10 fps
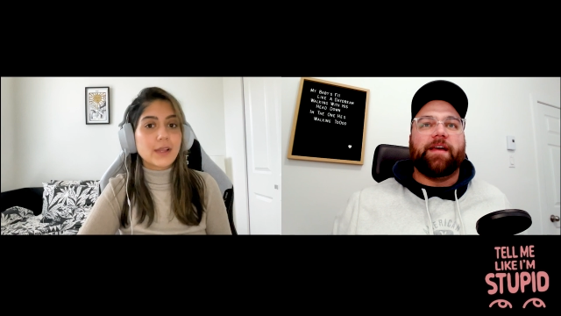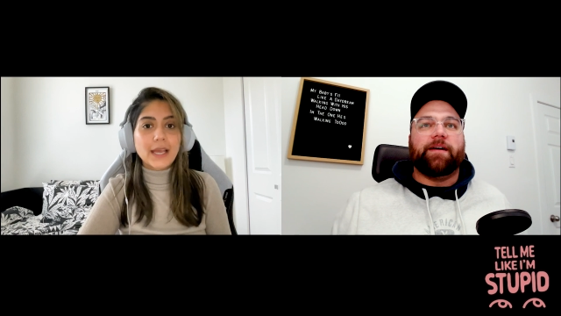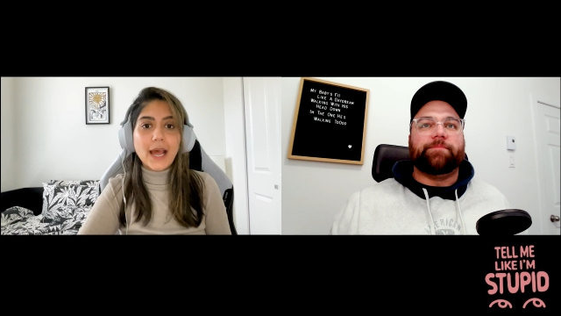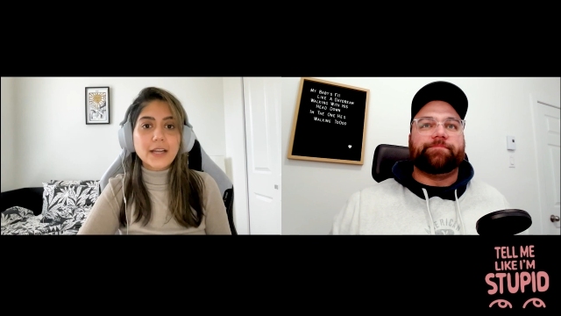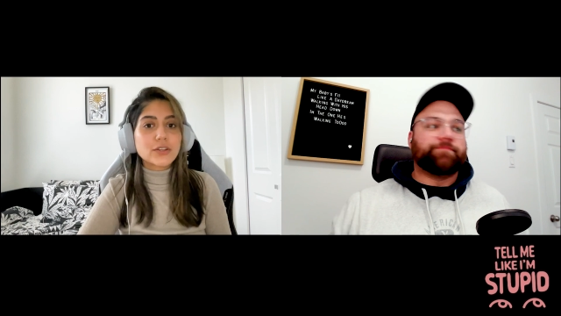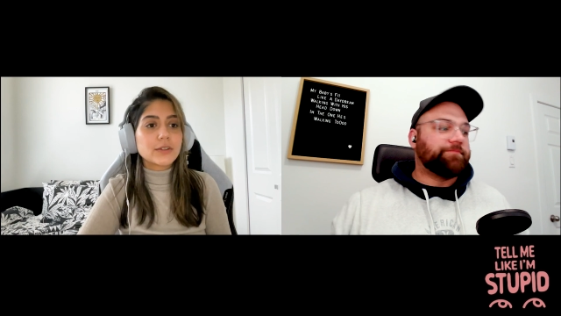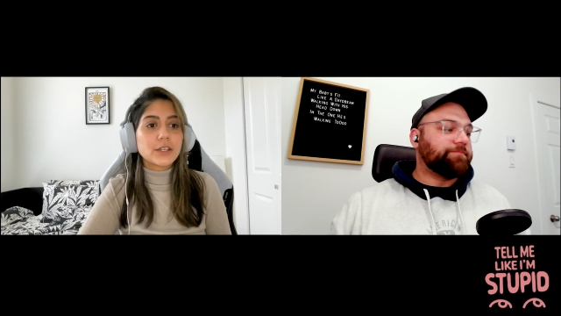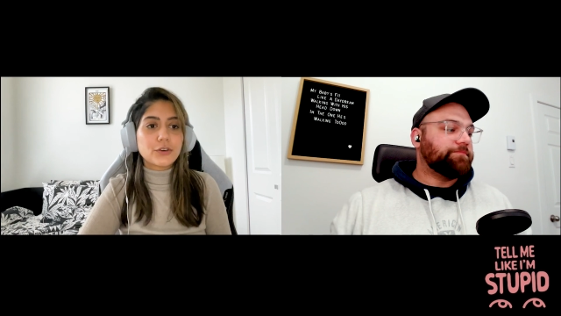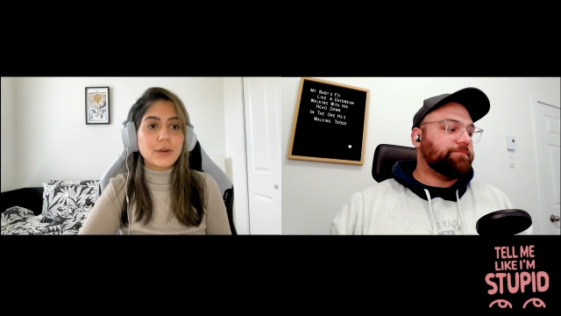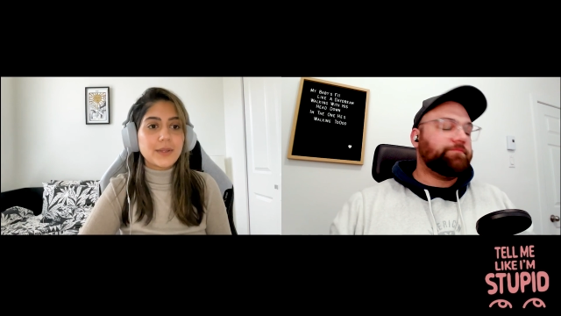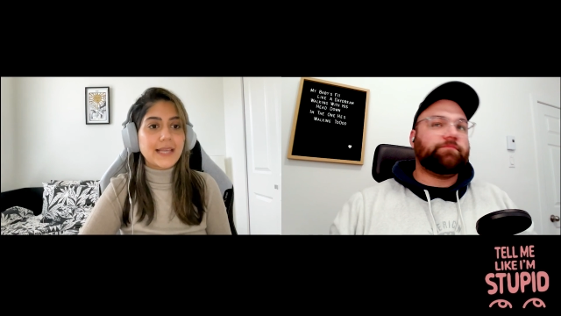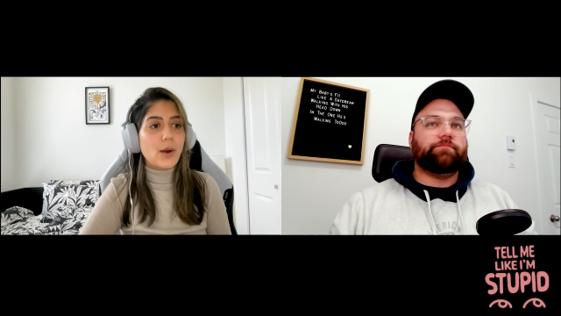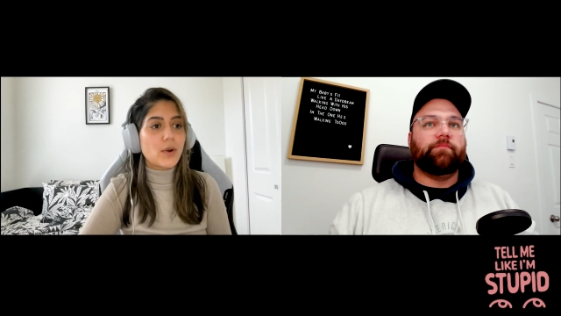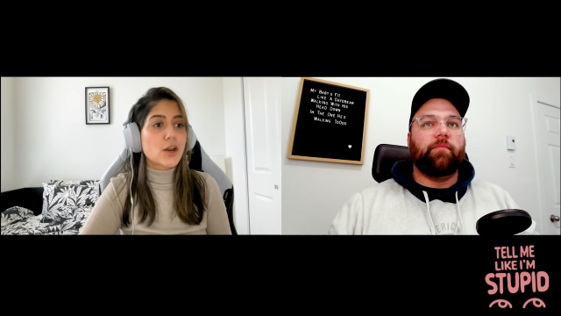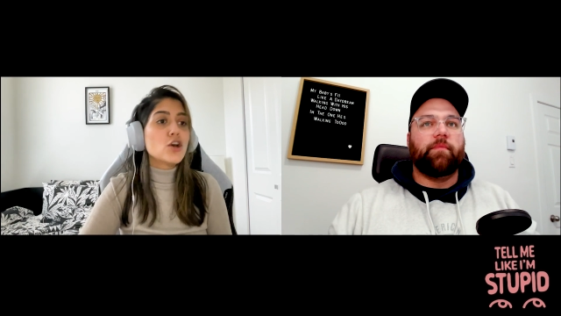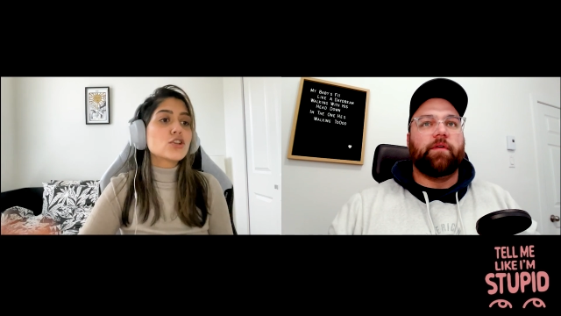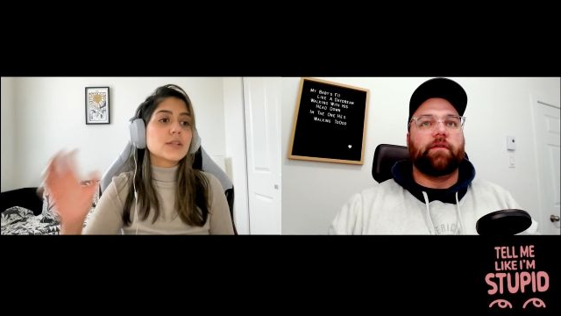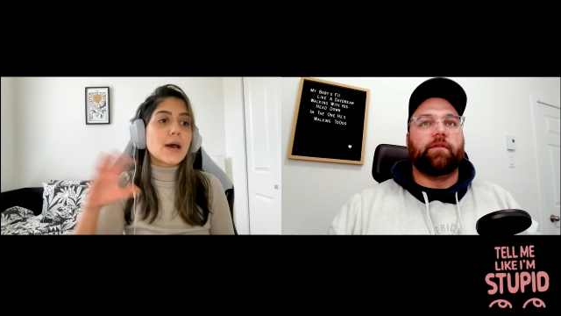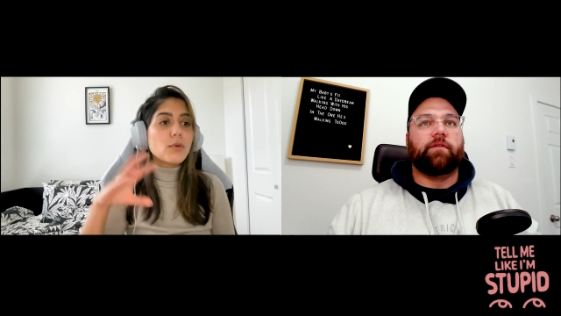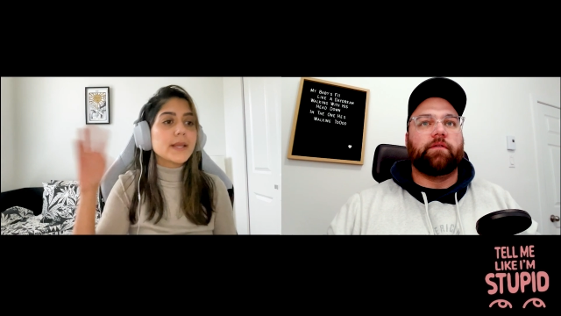Speaker 1: Yeah. I totally agree with that one. So,
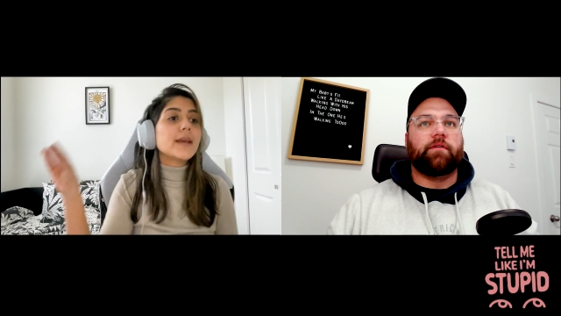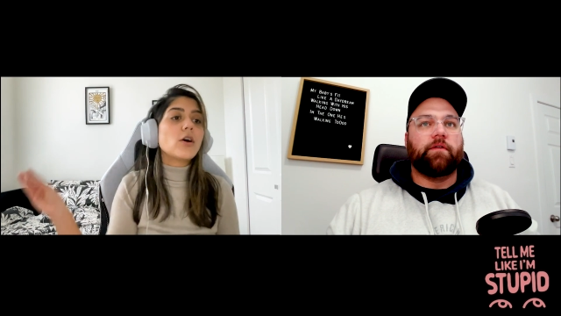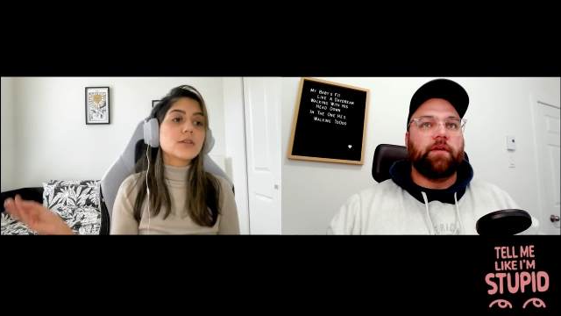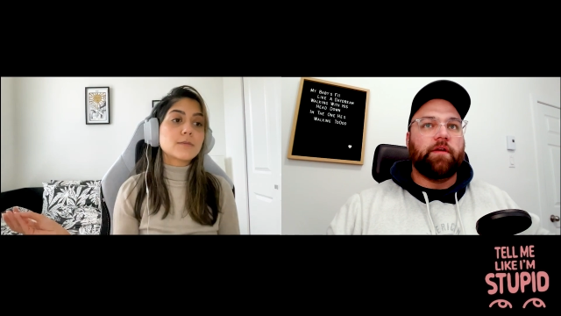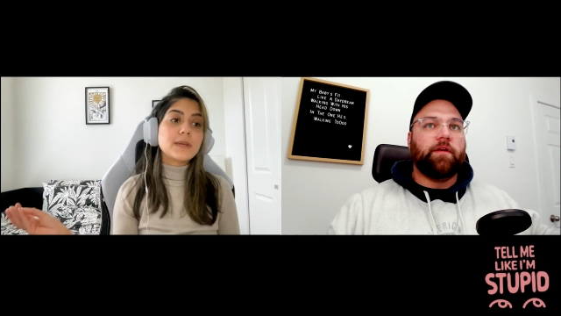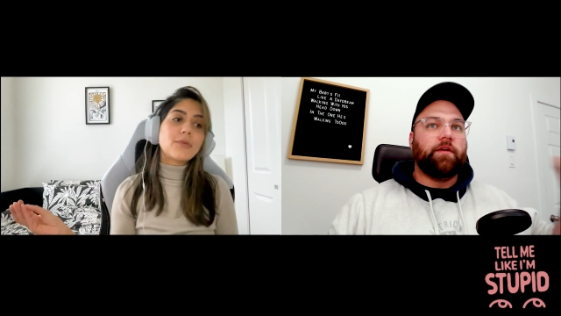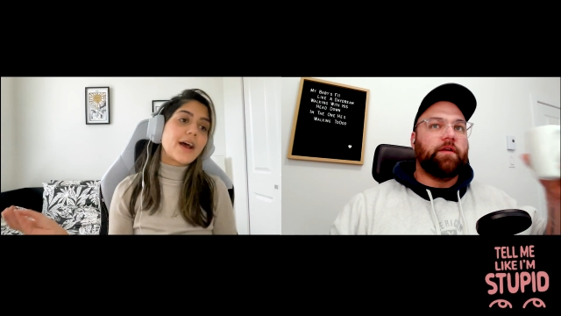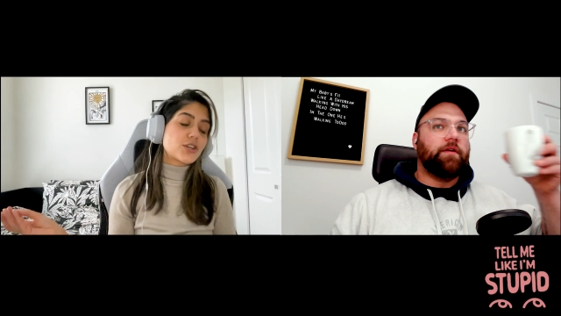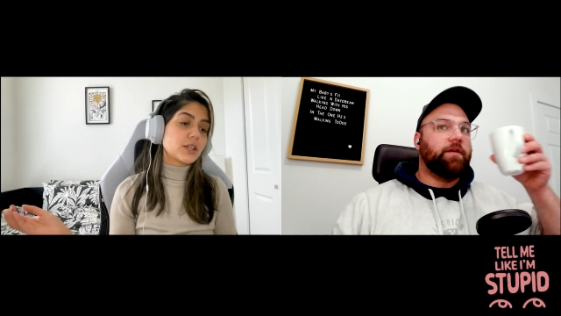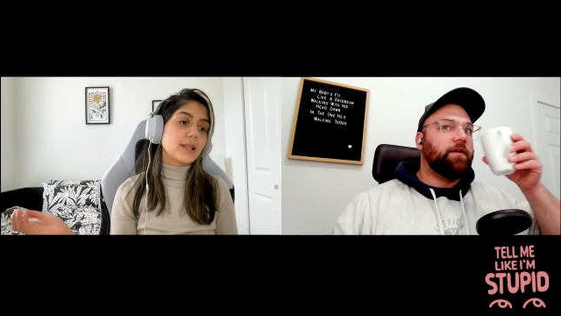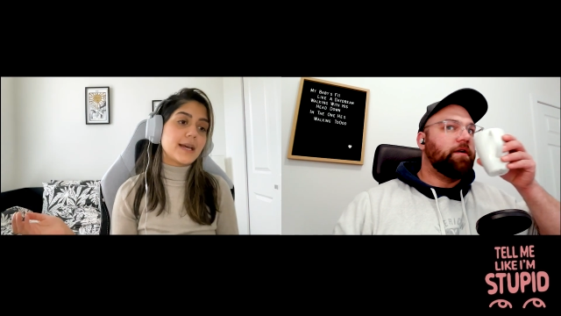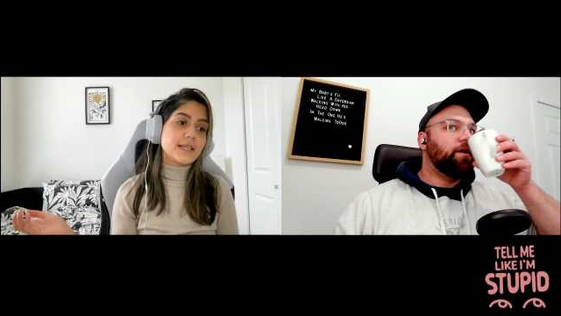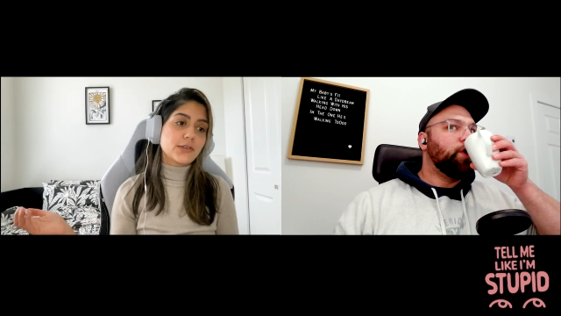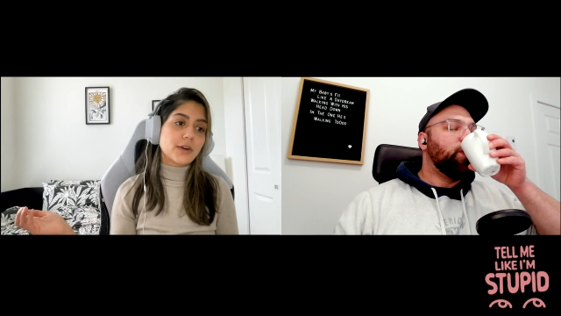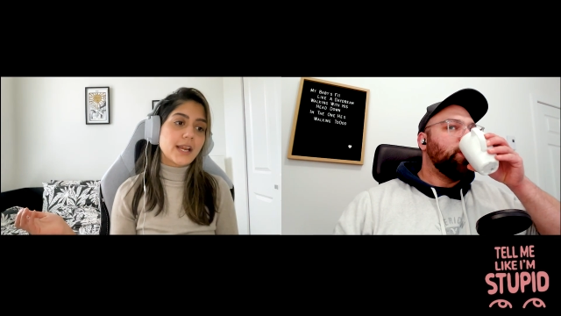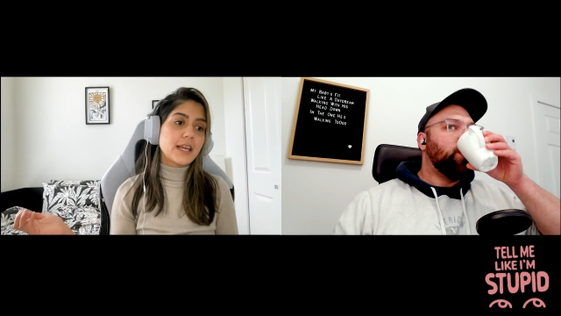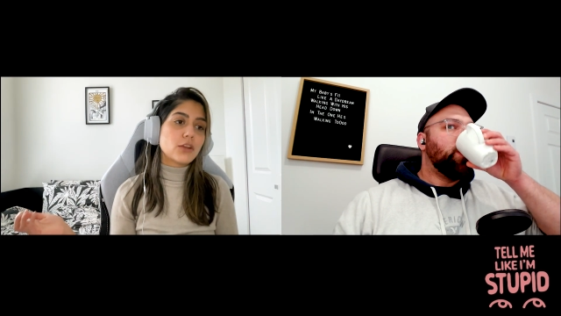that one can also be rationalized, right?